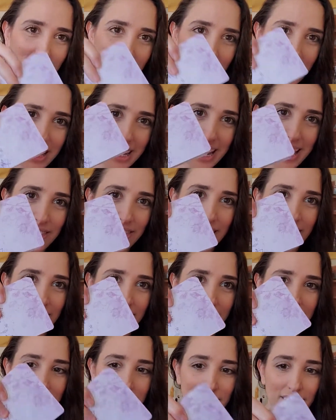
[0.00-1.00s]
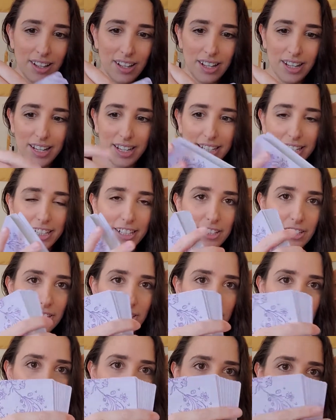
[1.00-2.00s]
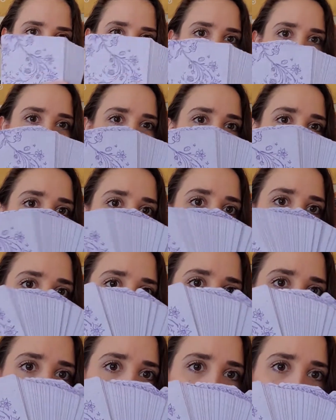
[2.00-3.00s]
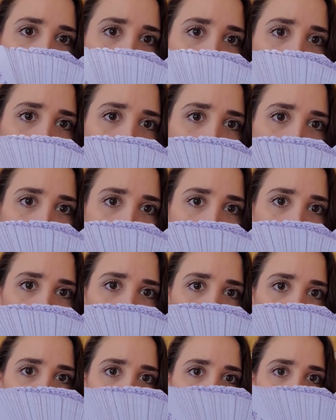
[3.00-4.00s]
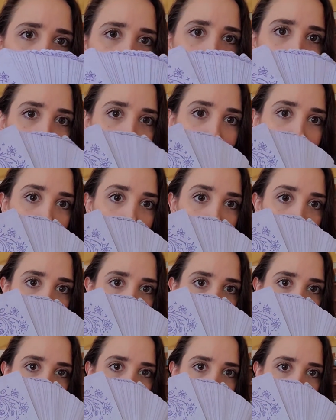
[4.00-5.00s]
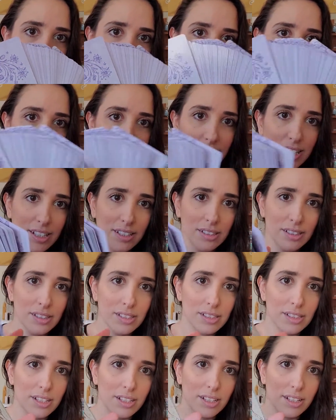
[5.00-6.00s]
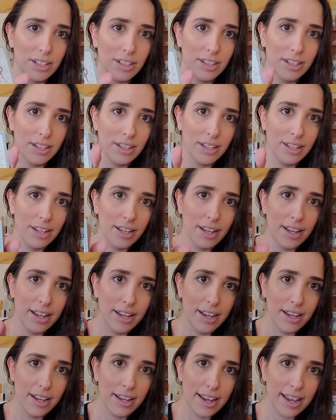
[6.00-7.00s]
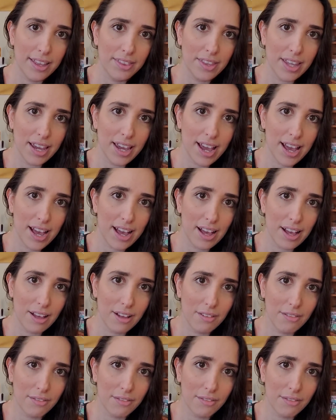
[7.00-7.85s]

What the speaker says: And then here's the deck. It's an oracle deck. I love the backs of these. And they have